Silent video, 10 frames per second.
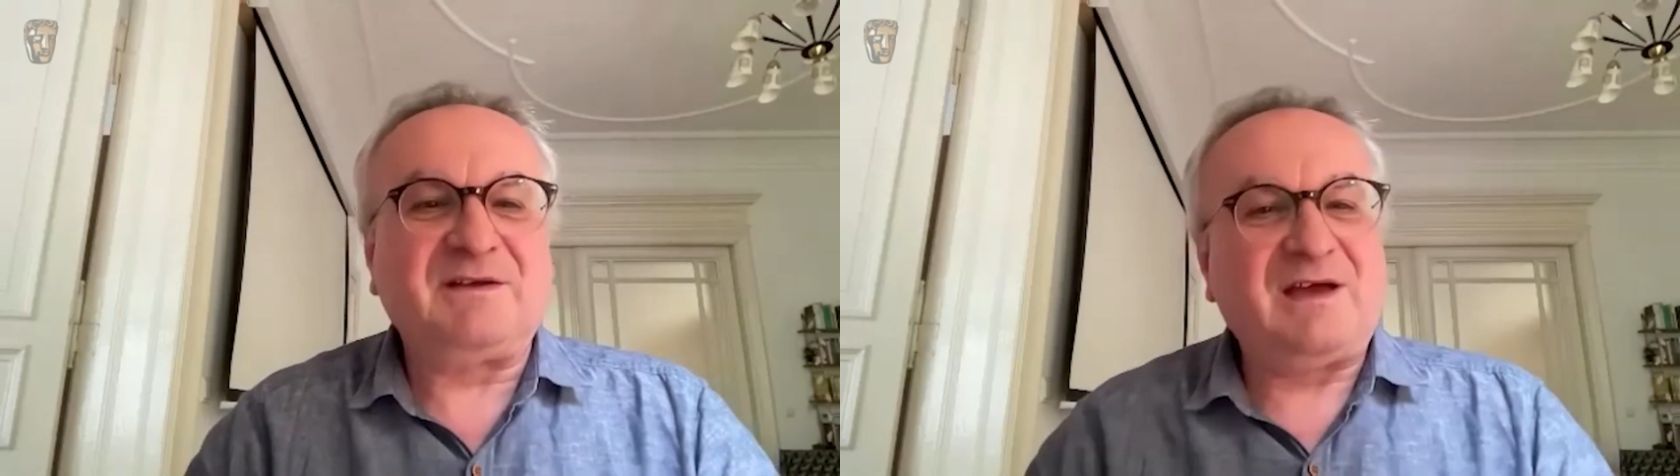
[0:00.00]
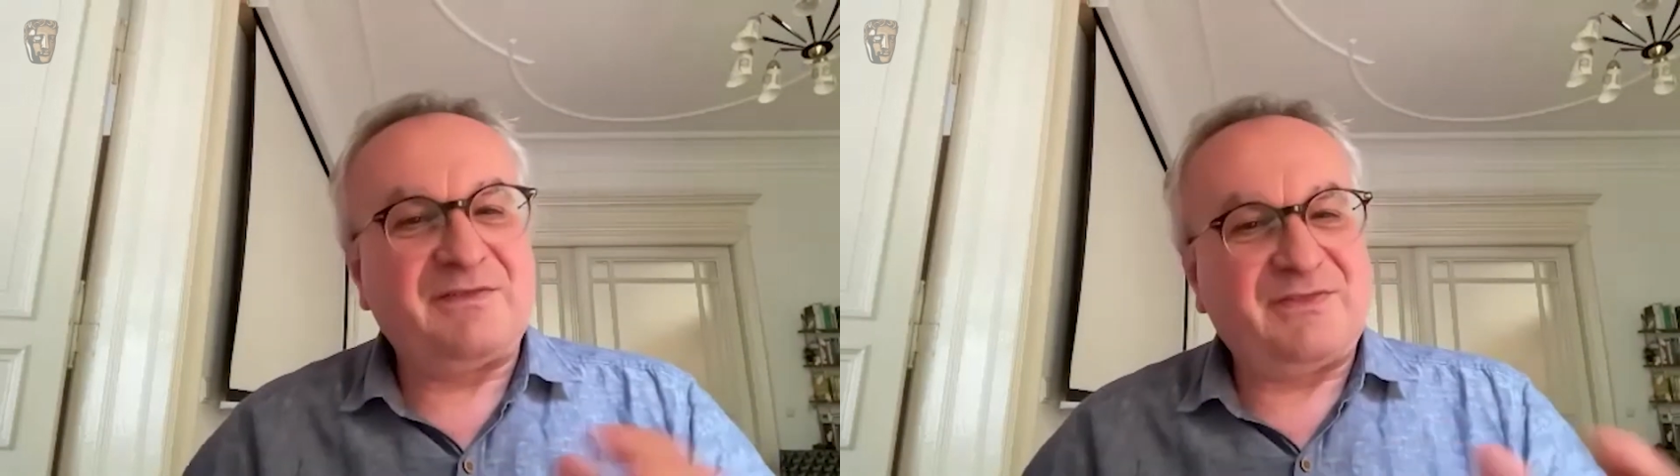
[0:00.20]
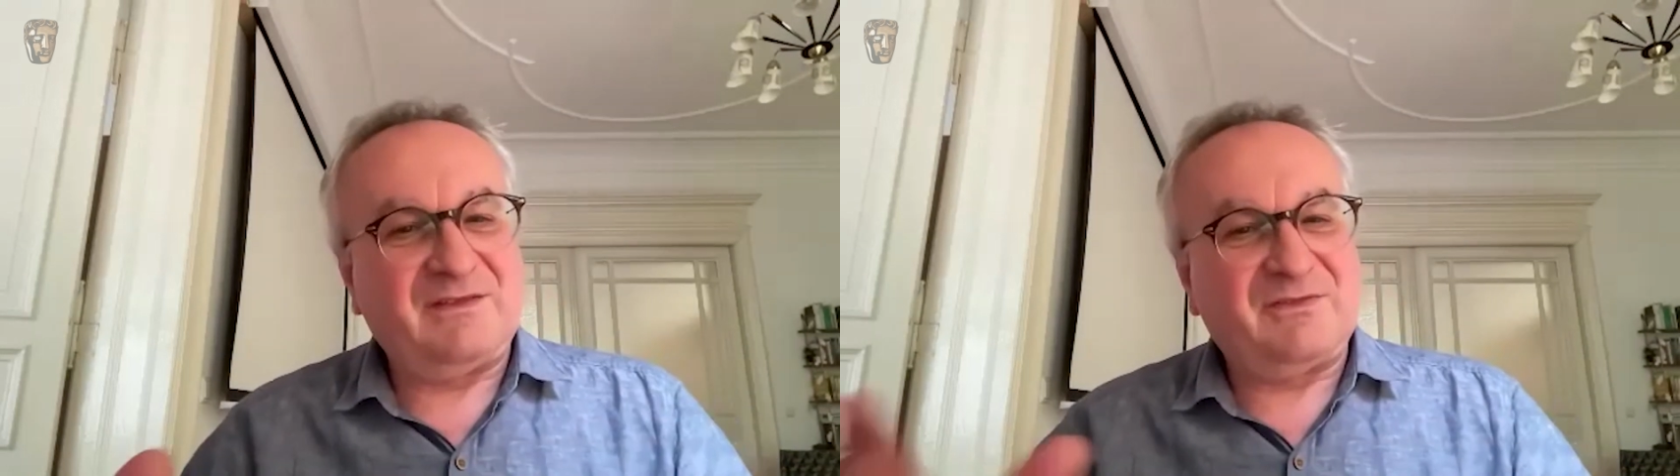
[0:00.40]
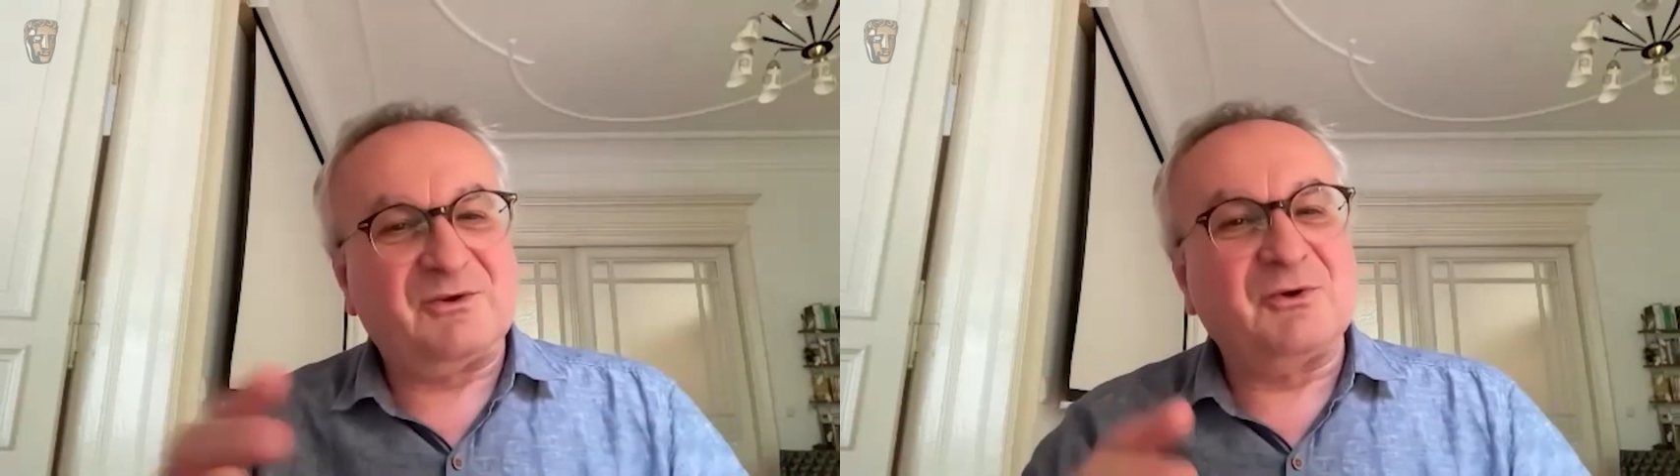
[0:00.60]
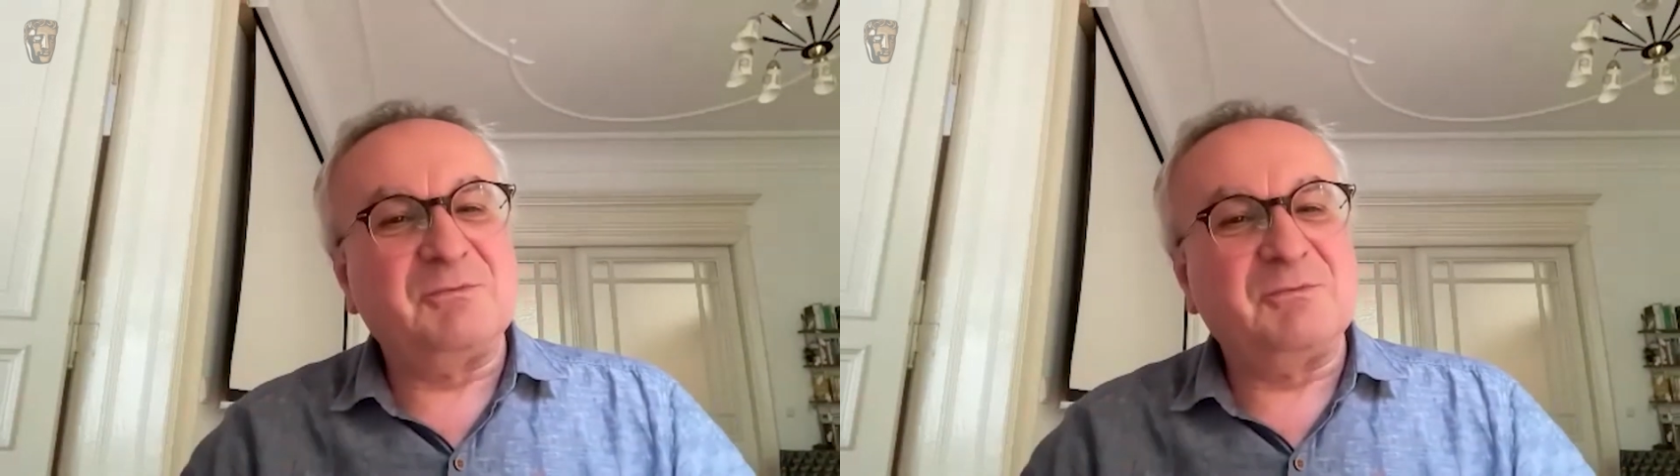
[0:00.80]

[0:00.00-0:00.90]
I think the good